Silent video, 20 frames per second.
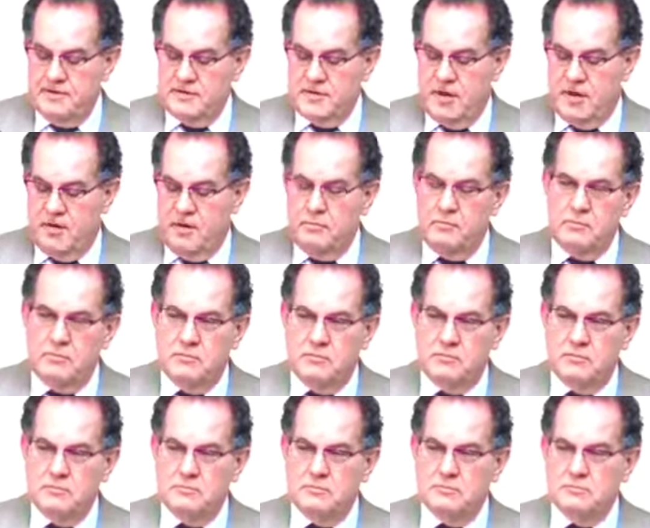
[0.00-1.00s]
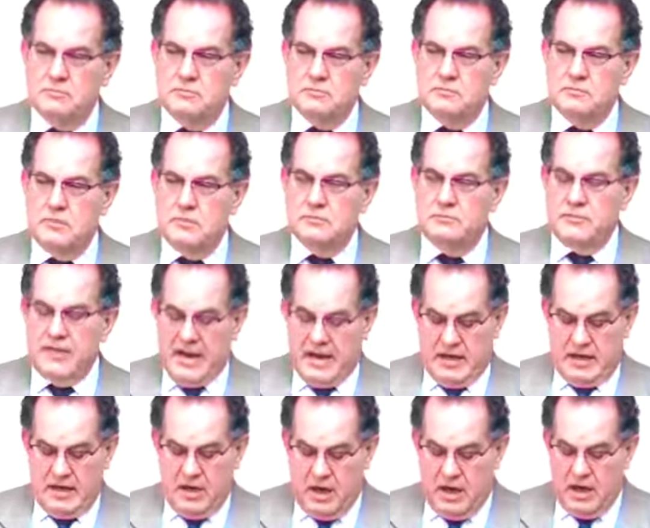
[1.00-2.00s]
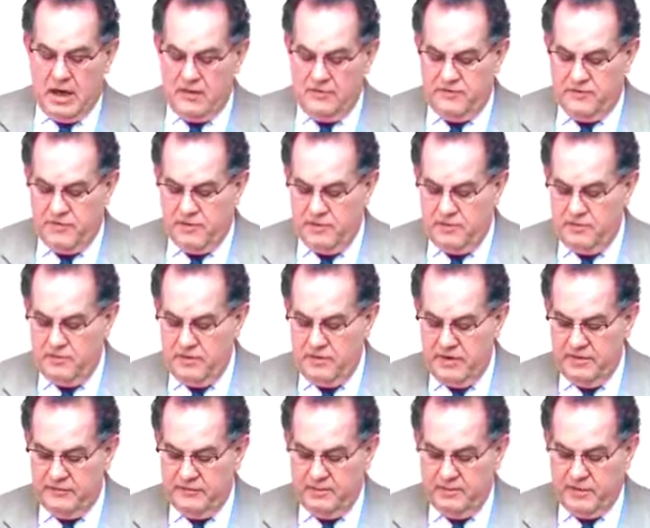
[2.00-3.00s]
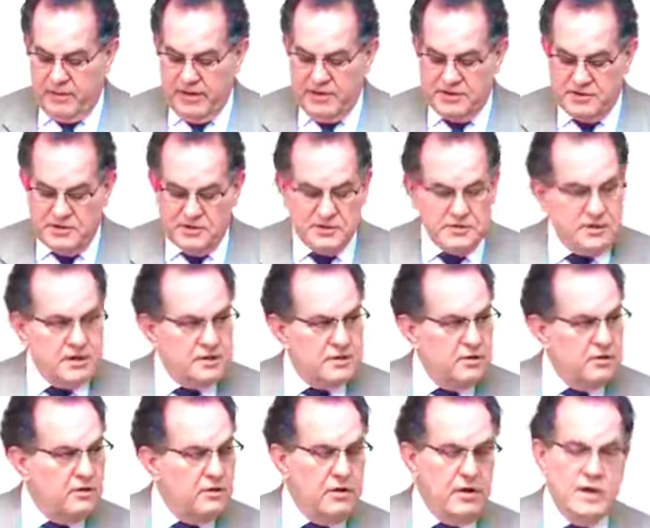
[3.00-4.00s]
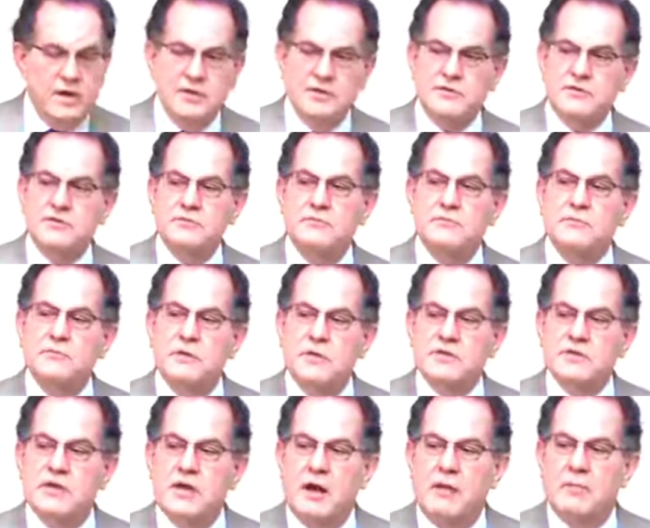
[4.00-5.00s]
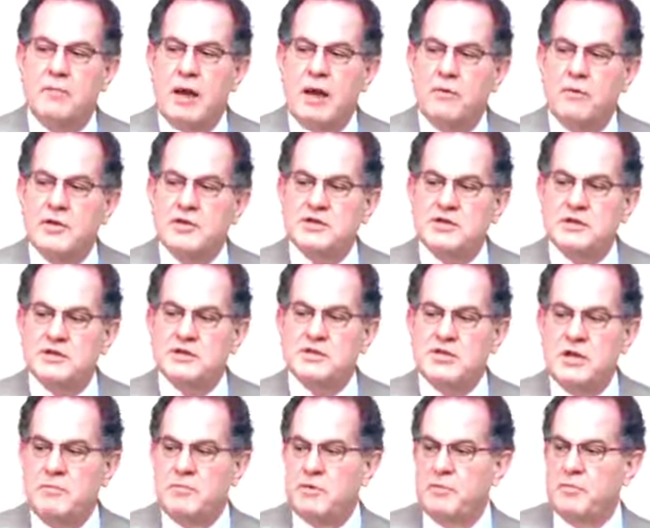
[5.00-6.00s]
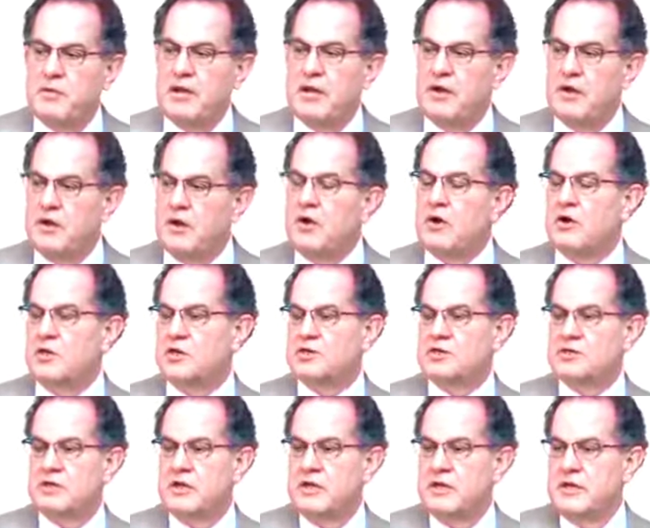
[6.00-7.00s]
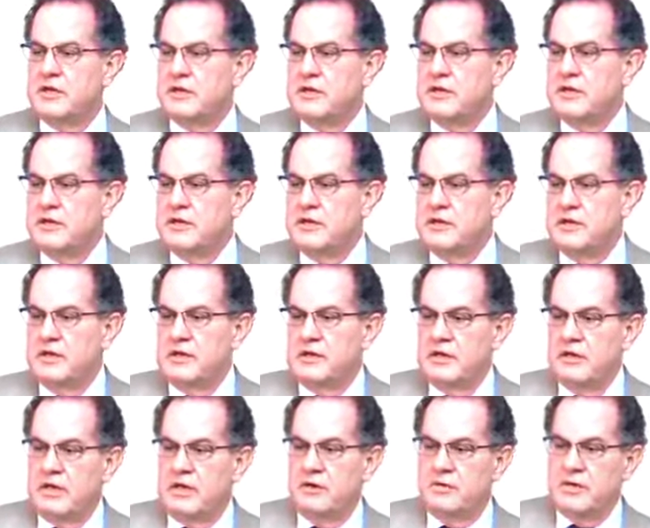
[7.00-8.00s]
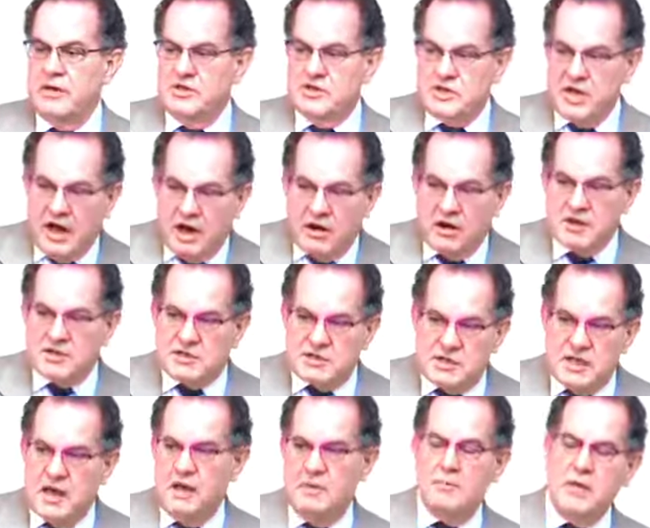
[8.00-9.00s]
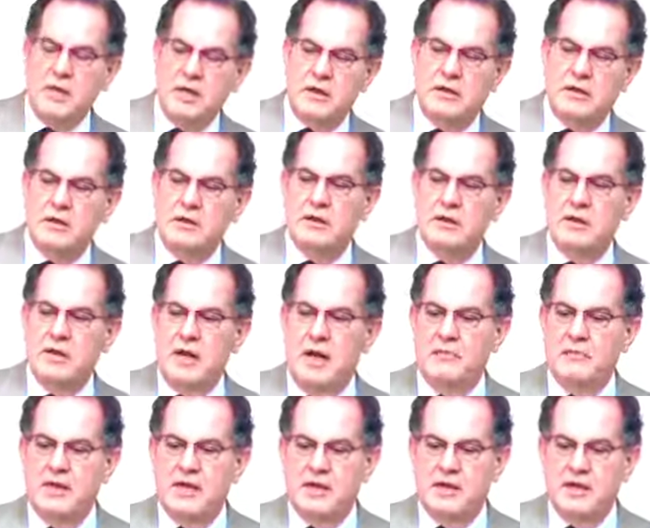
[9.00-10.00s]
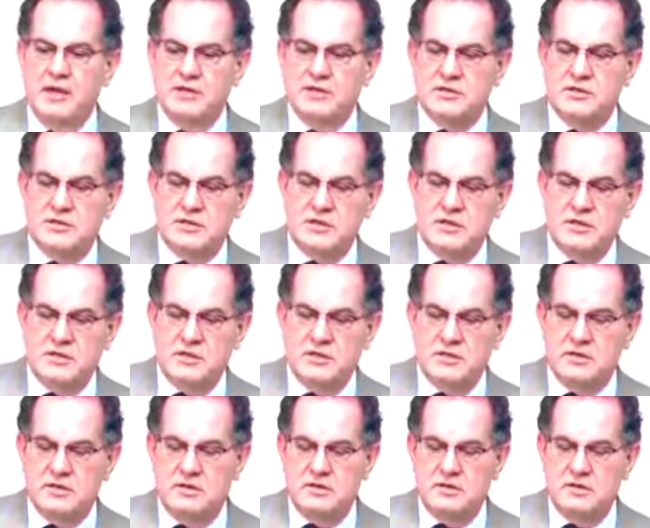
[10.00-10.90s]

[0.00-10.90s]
So thank God for different preachers that the Lord has risen up by which his sheep are being nourished. And we cherish them, not because